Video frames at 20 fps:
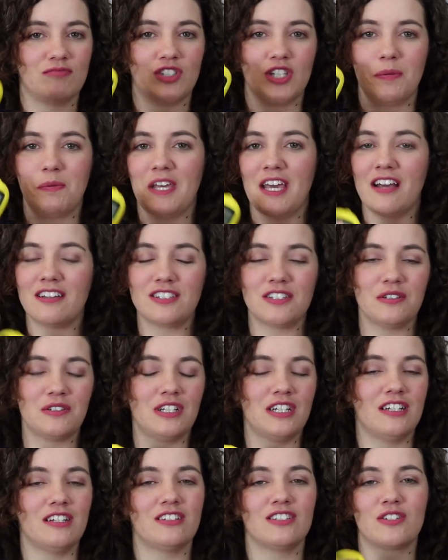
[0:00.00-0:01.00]
GPS
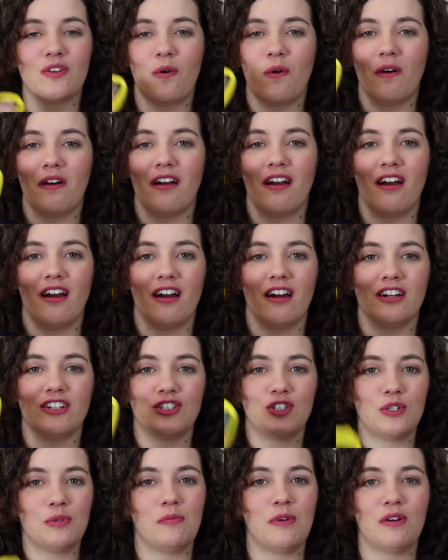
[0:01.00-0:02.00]
units or
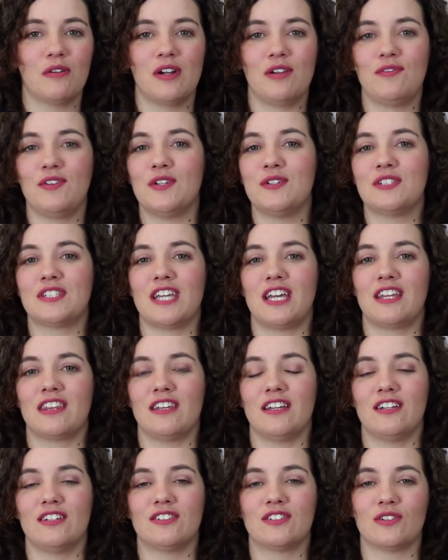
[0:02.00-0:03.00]
do more reviews like
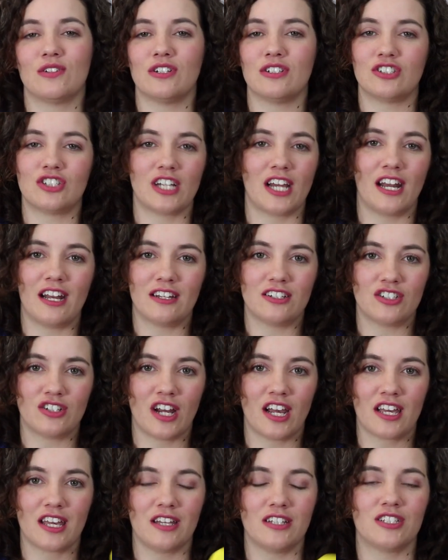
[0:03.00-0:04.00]
this or
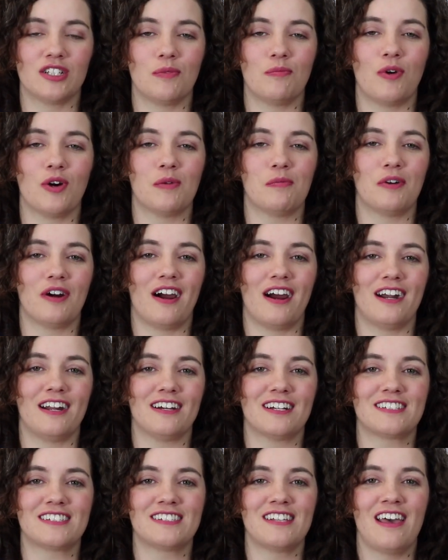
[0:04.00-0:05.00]
track into more
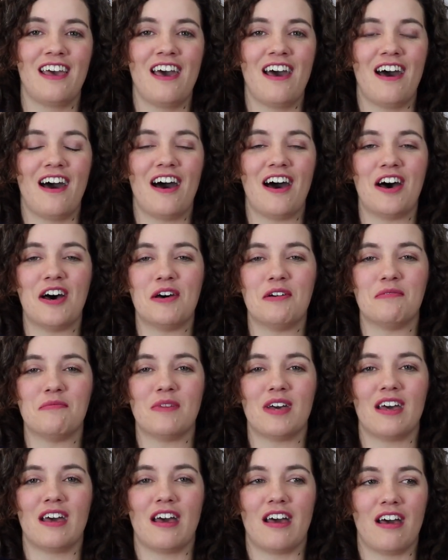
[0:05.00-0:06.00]
products.
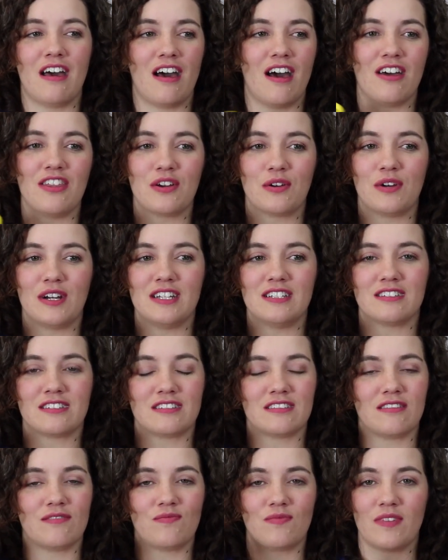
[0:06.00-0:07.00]
Um,
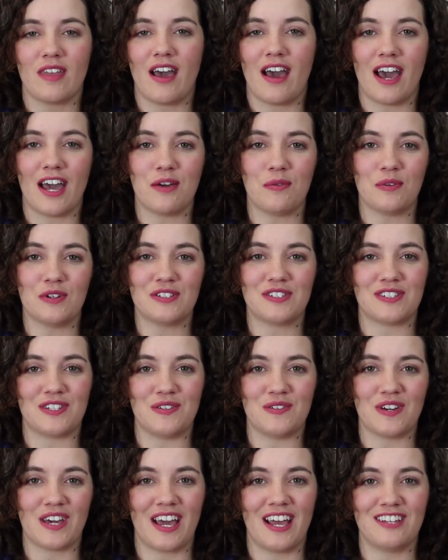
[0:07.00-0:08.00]
otherwise, I will see
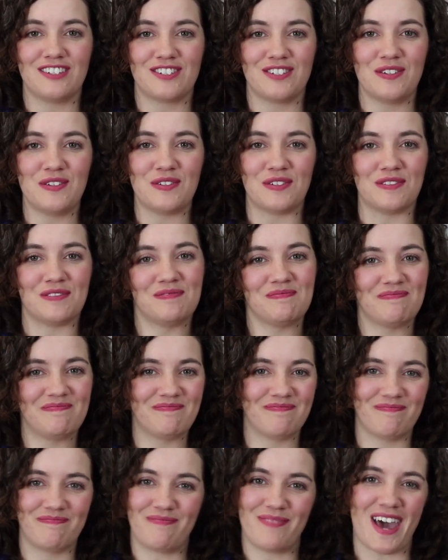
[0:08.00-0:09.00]
you guys soon.
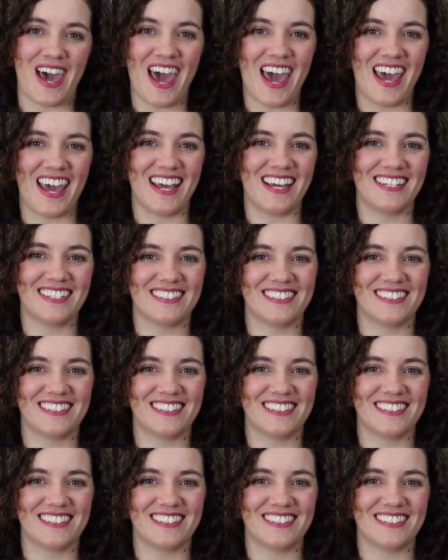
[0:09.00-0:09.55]
Bye!